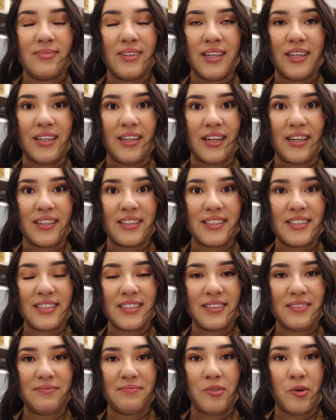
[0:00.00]
Yikes.
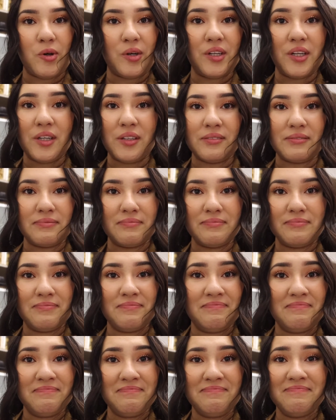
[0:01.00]
Or don't.
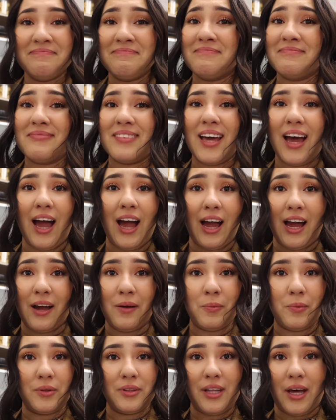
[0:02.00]
I
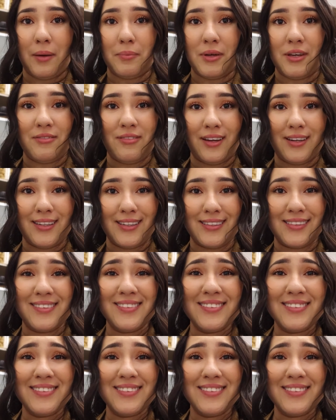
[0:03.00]
will not be offended.